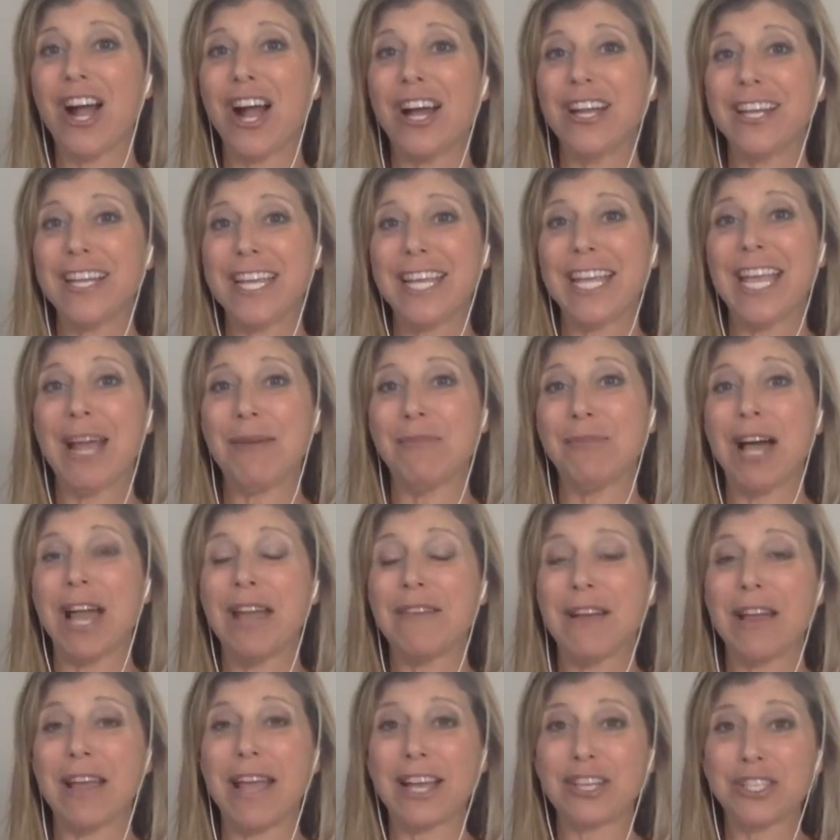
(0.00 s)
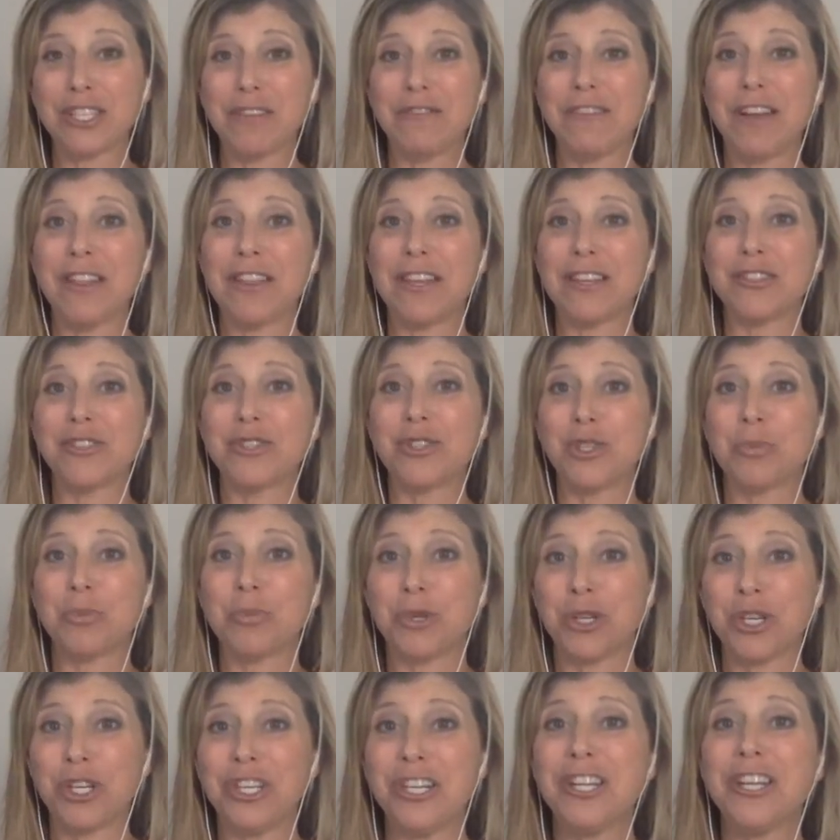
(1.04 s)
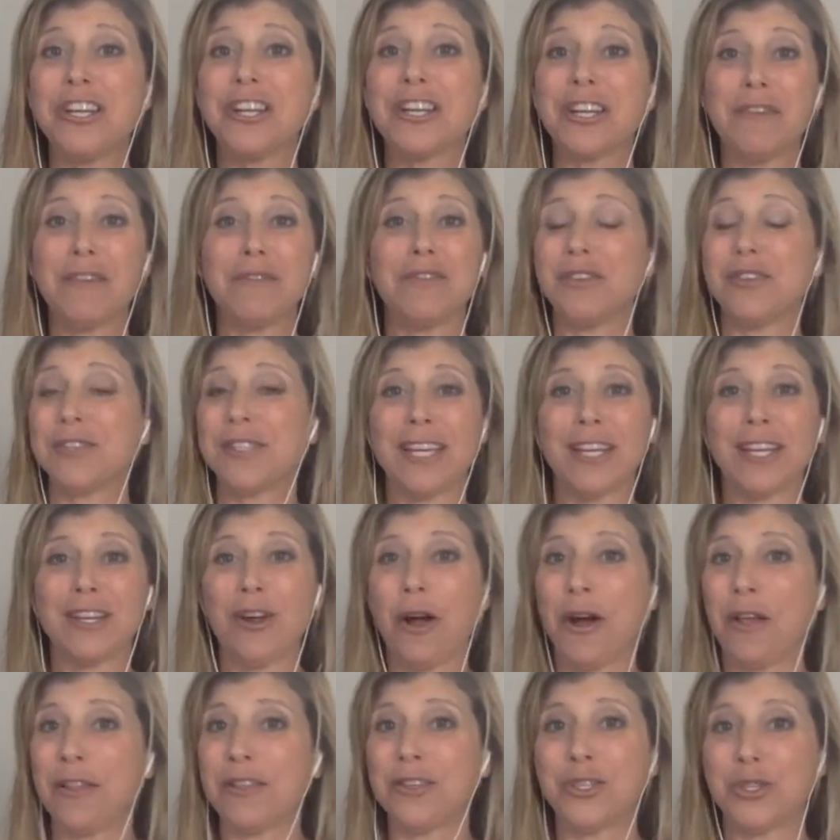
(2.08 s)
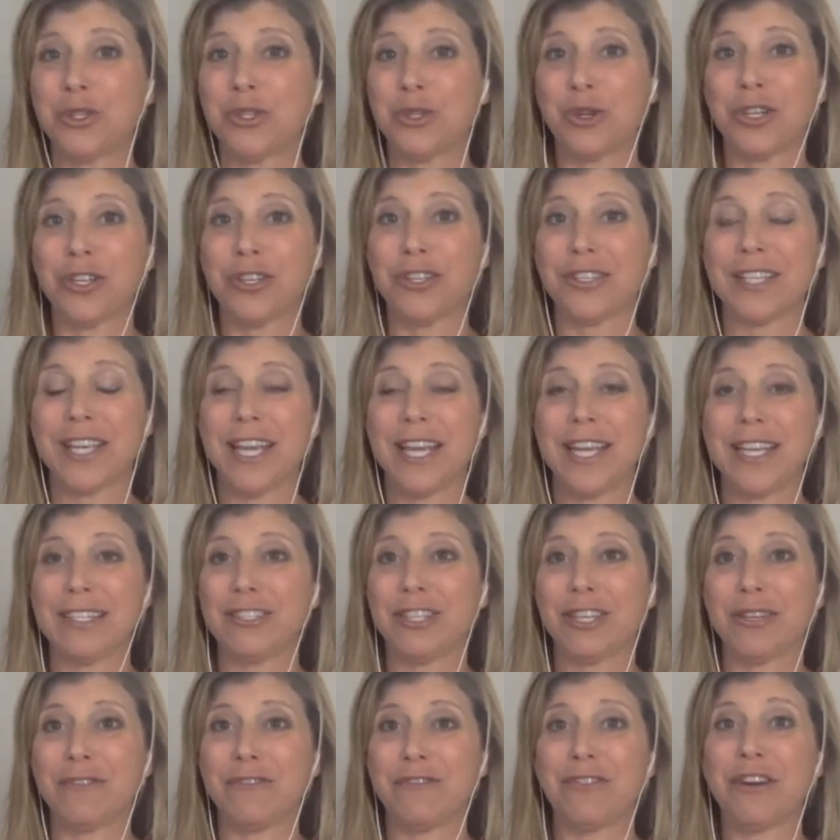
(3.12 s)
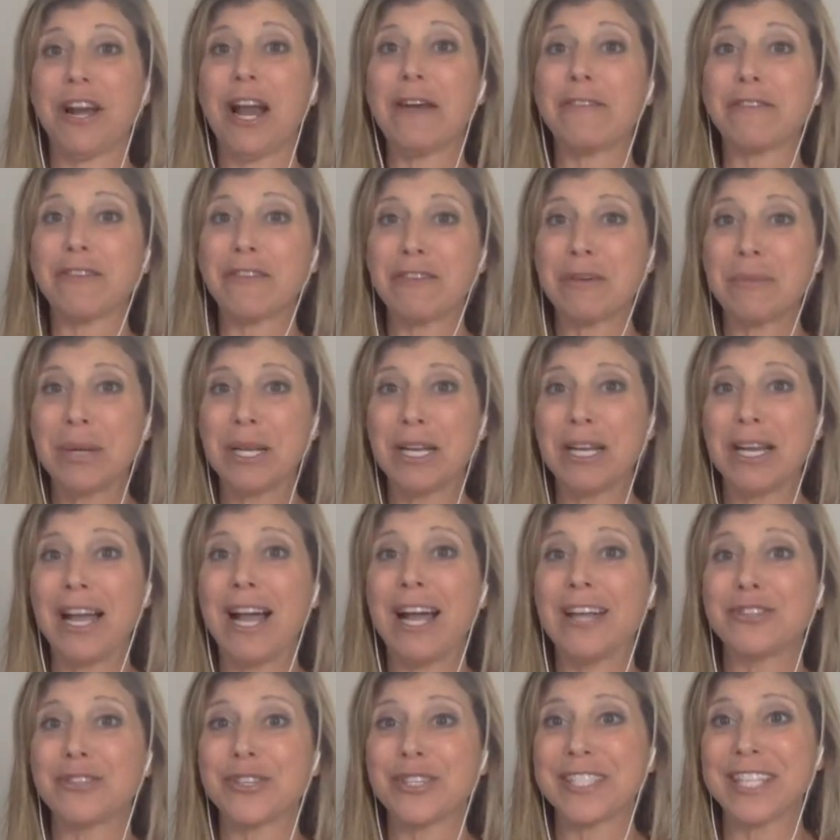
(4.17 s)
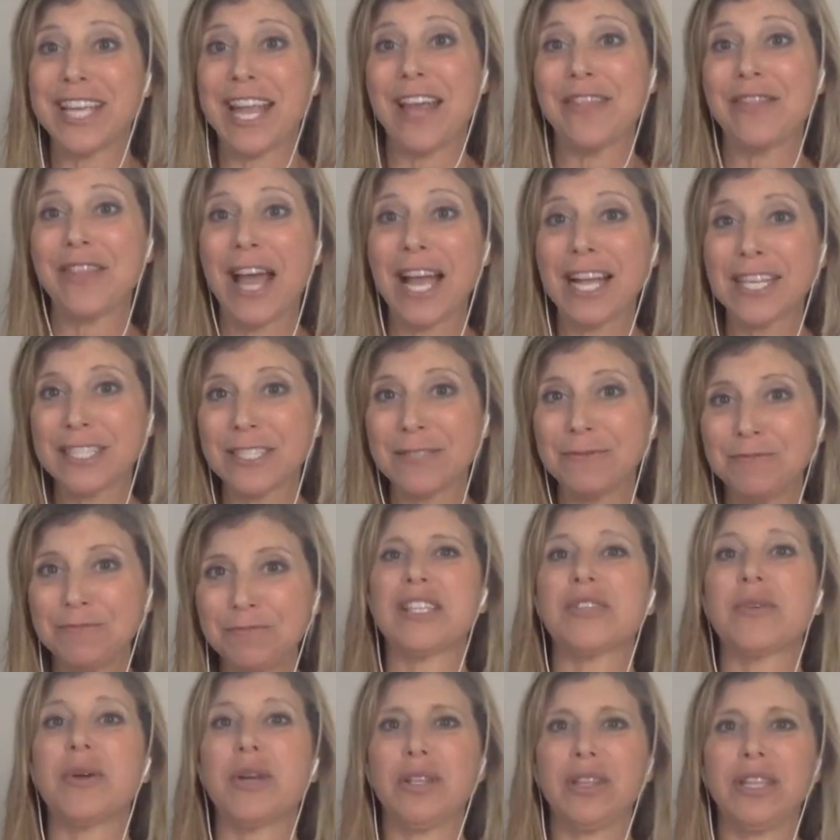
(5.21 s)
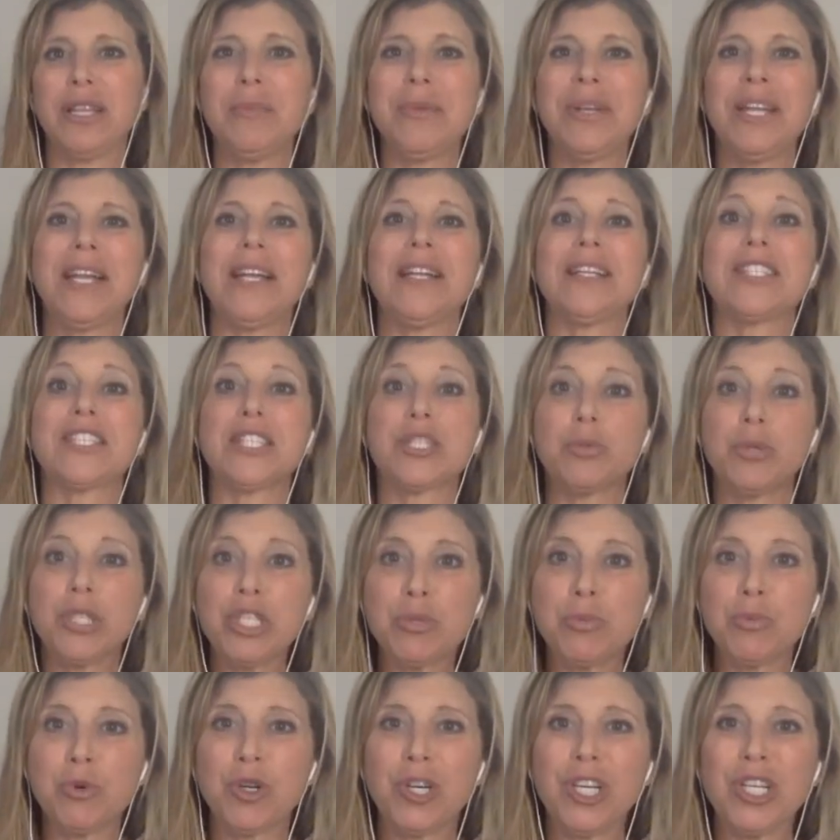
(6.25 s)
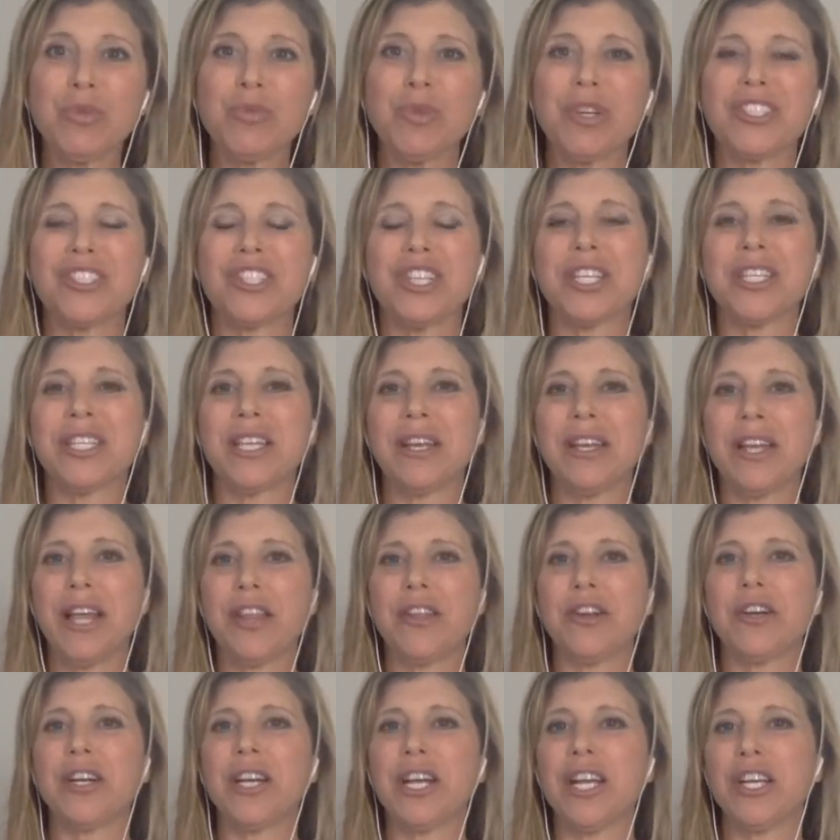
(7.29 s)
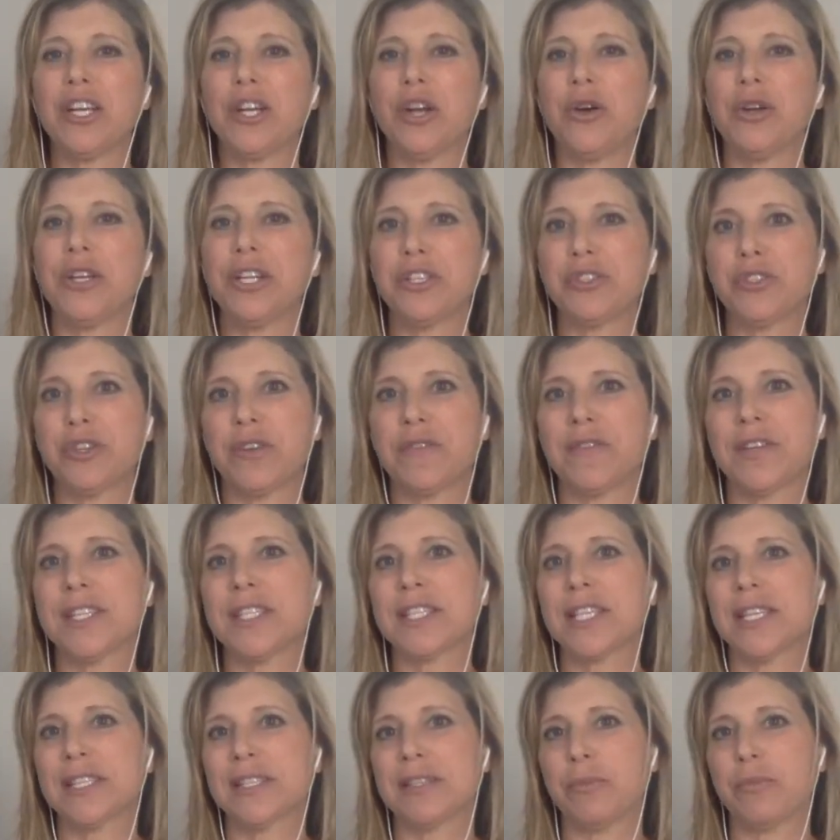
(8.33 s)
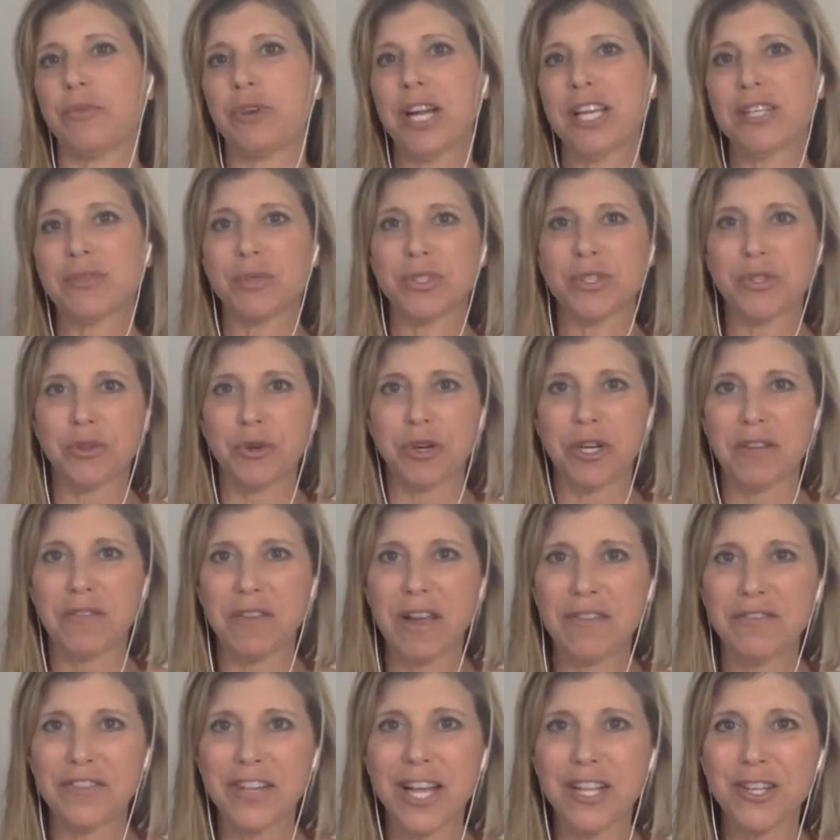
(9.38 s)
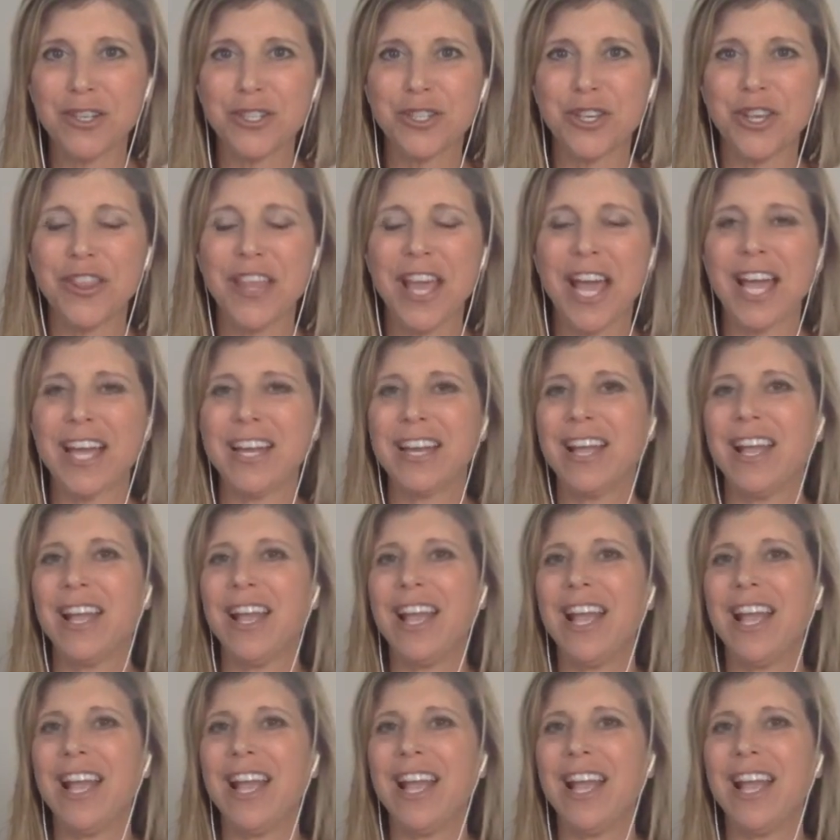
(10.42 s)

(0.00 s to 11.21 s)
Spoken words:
on Ecamm Live. I actually found that super confusing, and all the tutorials, like, took forever for me to understand that. So I eliminated Switchboard, which is another encoding service because the price was $35 on that.